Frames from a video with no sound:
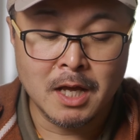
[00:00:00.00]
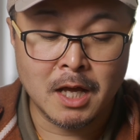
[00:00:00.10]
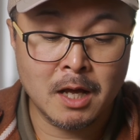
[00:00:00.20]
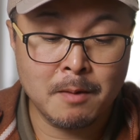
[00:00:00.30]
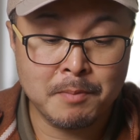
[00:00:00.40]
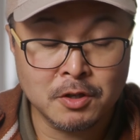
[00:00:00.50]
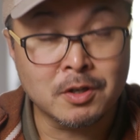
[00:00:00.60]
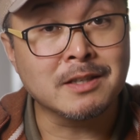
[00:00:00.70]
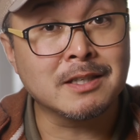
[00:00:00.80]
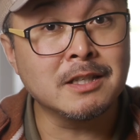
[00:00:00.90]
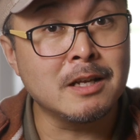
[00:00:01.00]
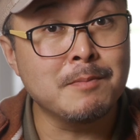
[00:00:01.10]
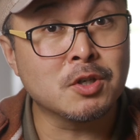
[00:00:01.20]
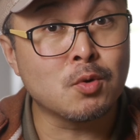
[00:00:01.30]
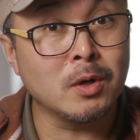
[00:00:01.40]
Uh, but you can see the
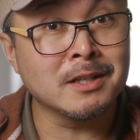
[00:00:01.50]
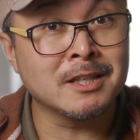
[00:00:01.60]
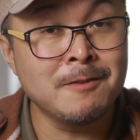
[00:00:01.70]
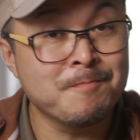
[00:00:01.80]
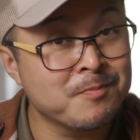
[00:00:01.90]
image quality,